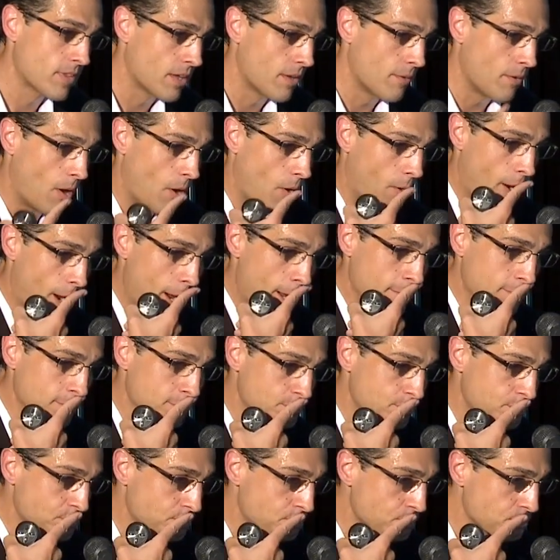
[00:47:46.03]
All right?
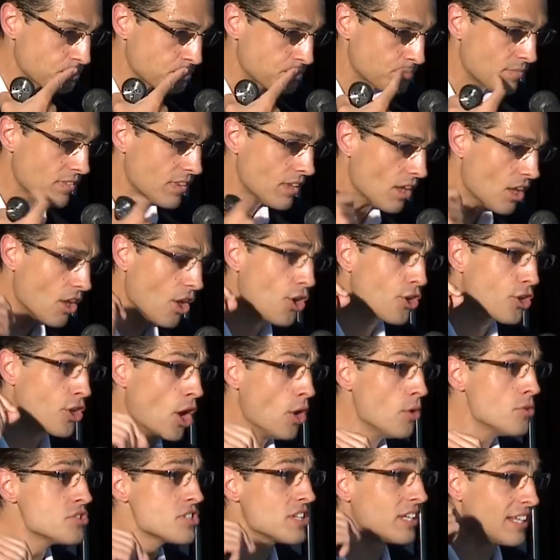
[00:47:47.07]
A
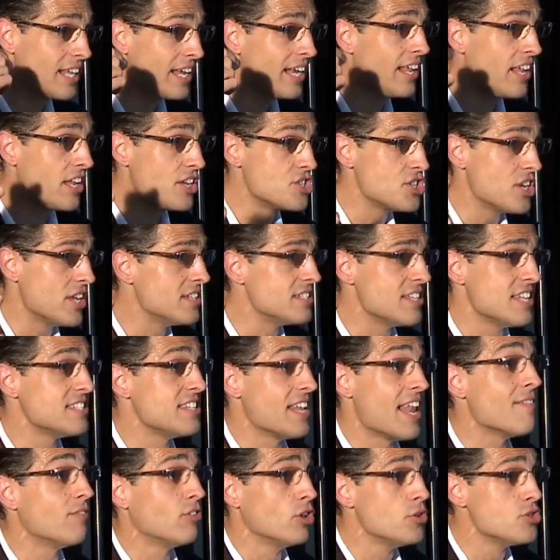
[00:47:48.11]
ghost lineage is an
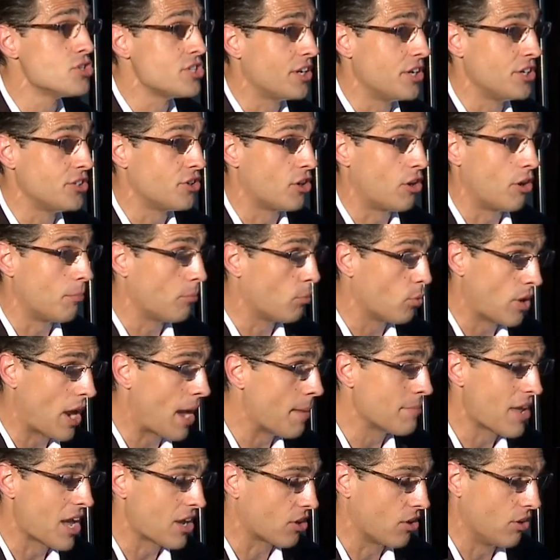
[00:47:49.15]
evolutionary term. I'm
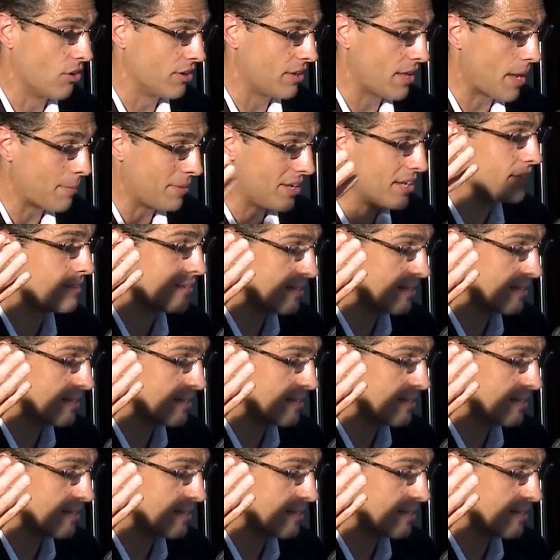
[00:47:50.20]
not calling it,